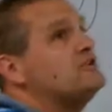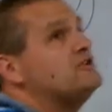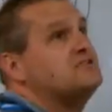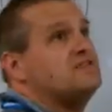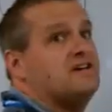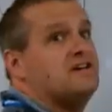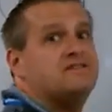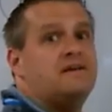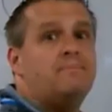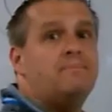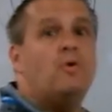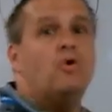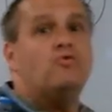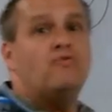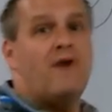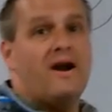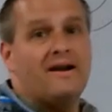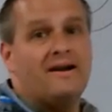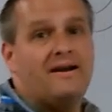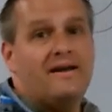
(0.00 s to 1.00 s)
it does it more
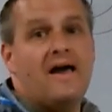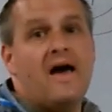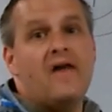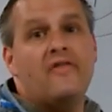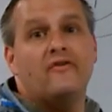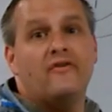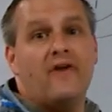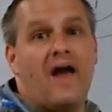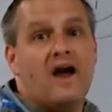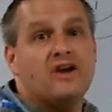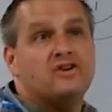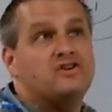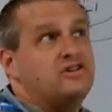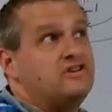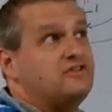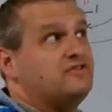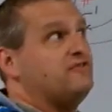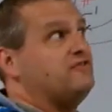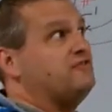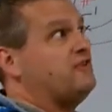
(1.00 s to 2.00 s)
readily, and the reaction
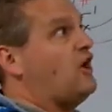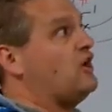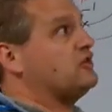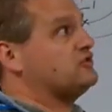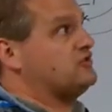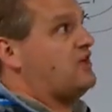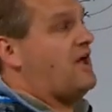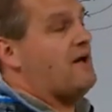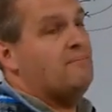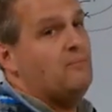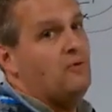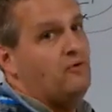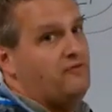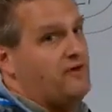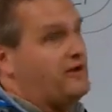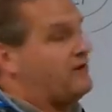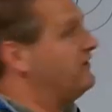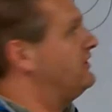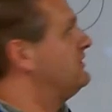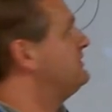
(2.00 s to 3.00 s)
is faster and more
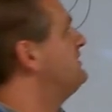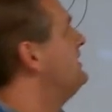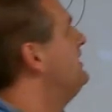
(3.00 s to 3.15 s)
vigorous.